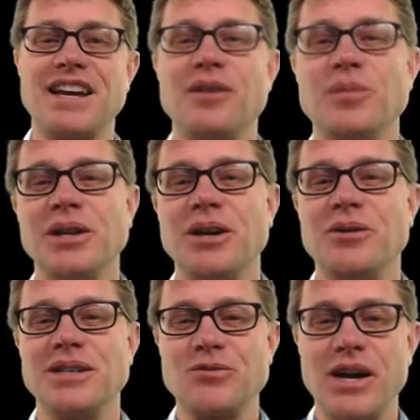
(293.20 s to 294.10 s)
down
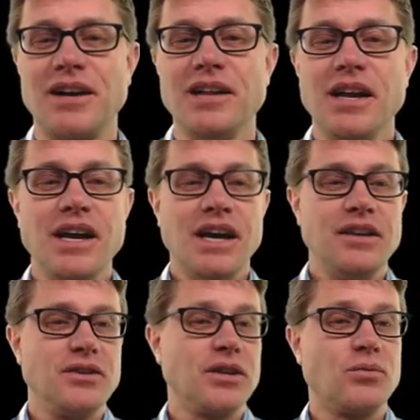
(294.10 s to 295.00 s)
below as well.
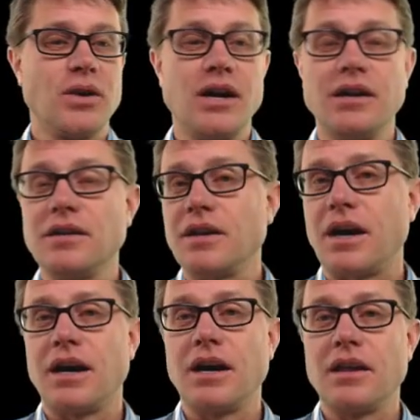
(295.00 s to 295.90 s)
And you could run
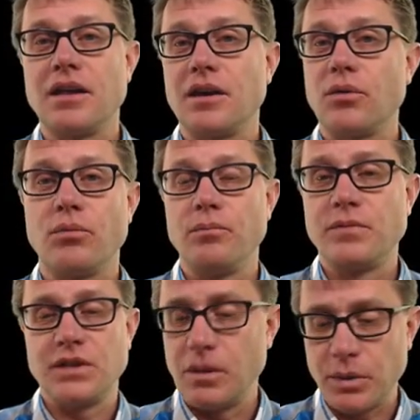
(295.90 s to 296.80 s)
uh, the
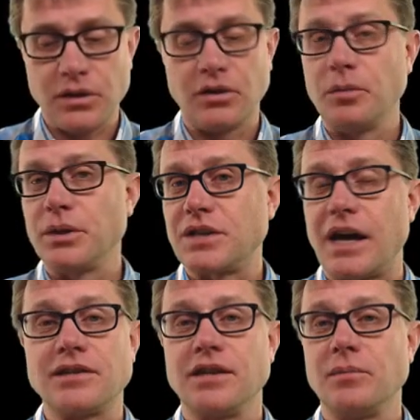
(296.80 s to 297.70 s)
typical
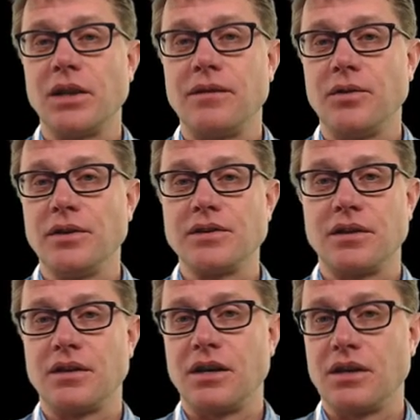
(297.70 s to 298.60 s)
potassium levels
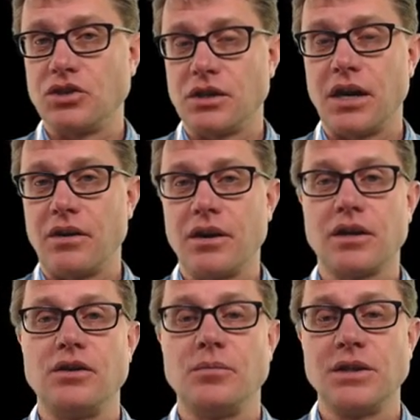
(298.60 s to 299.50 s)
in a generic
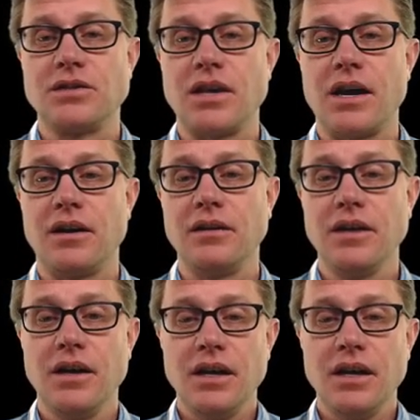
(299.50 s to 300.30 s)
human cell